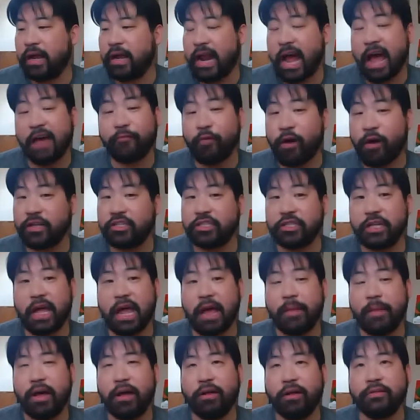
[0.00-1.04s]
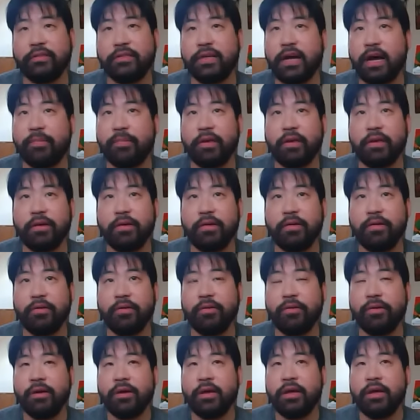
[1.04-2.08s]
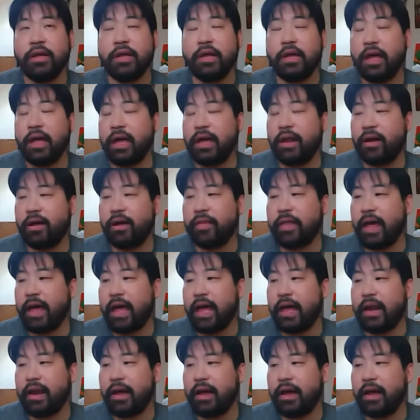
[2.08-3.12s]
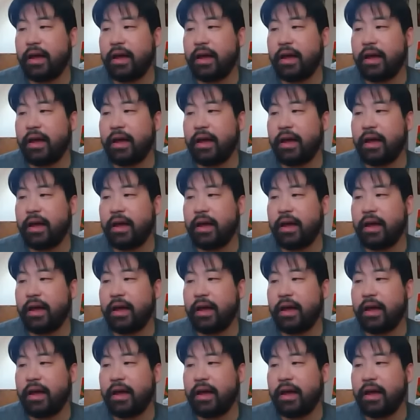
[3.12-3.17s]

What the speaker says: And I've watched MLW and all that.